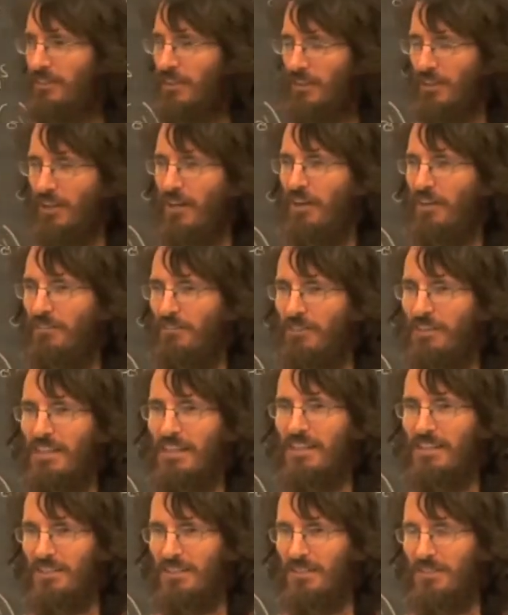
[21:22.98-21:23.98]
along
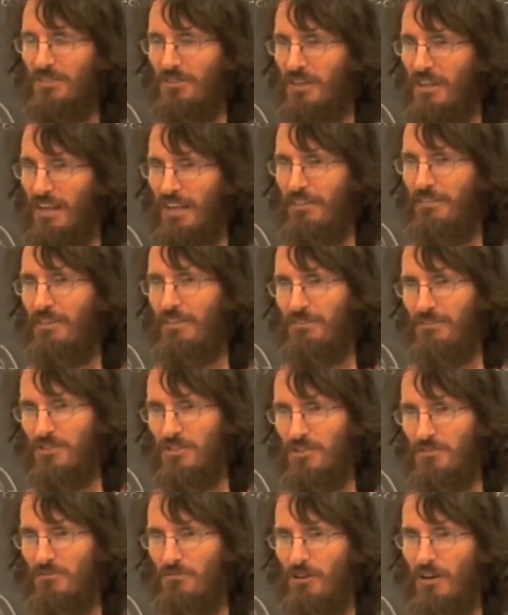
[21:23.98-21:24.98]
v until you hit f
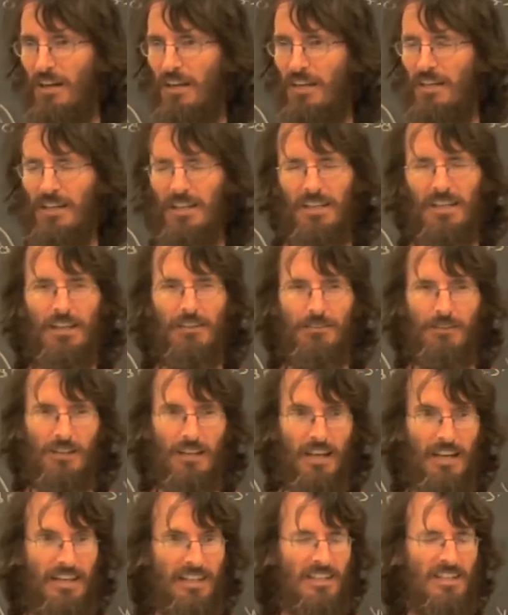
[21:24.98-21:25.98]
inverse of y. If you
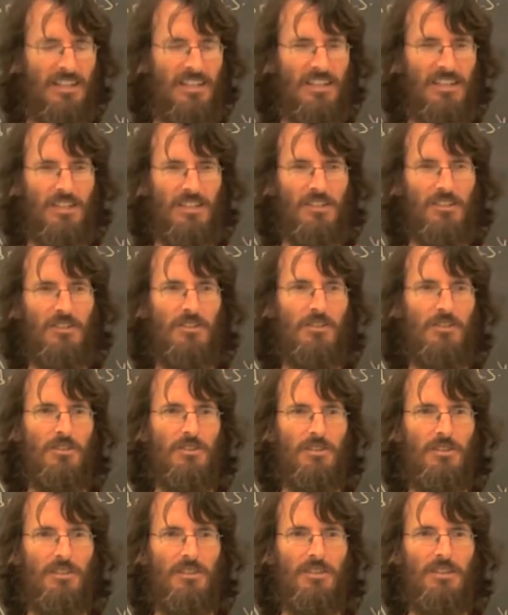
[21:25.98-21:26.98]
like,
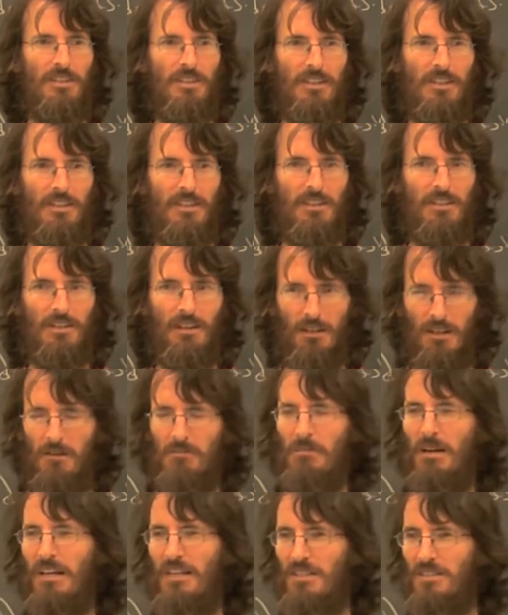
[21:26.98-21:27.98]

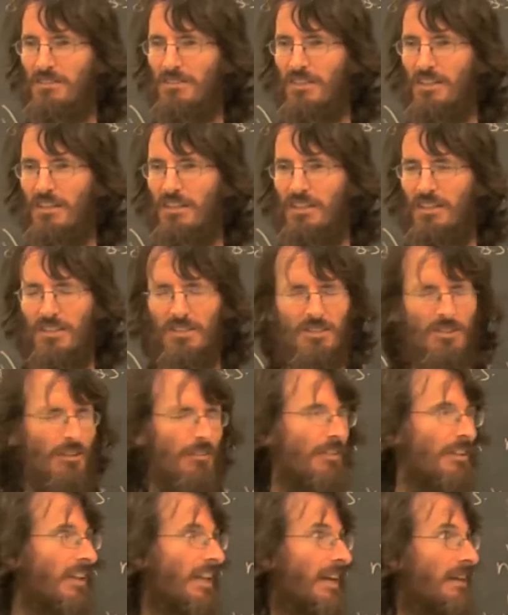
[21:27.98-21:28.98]
along minus v. So
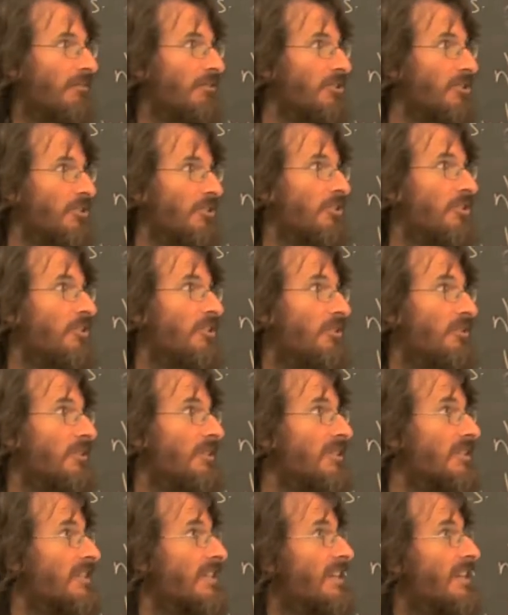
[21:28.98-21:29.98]
if you like, what you could do
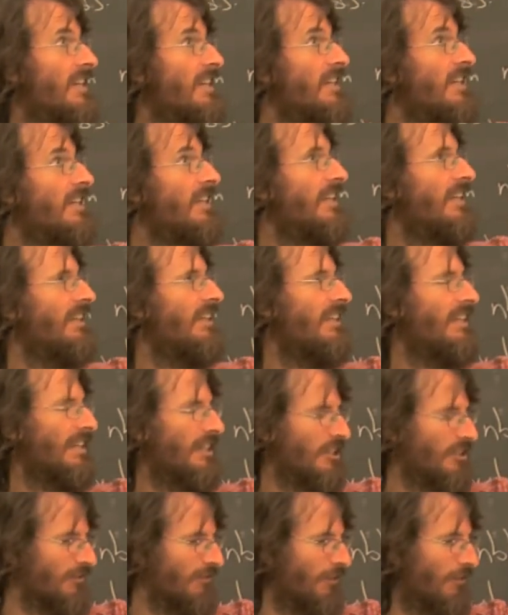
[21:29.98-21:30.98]
is in
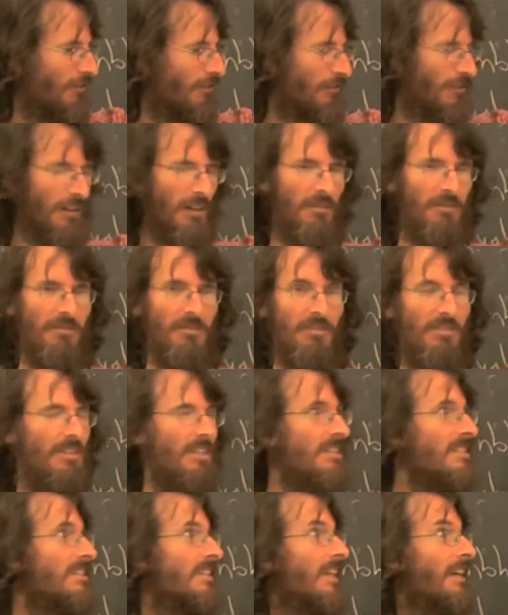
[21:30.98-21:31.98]
the interval from
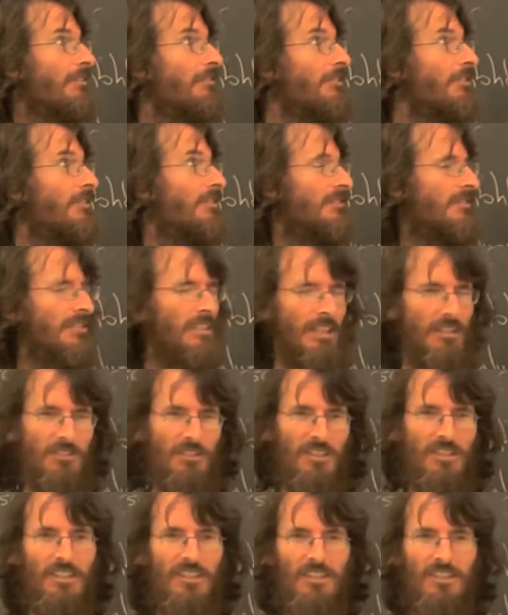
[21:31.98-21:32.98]
this level down
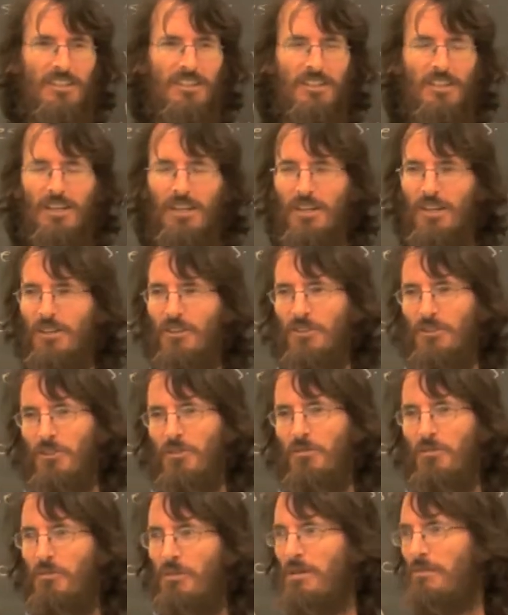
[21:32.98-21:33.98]
to here, you
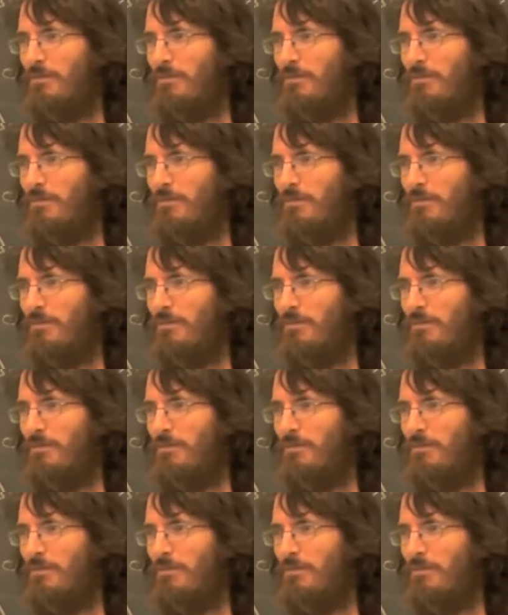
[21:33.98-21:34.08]
could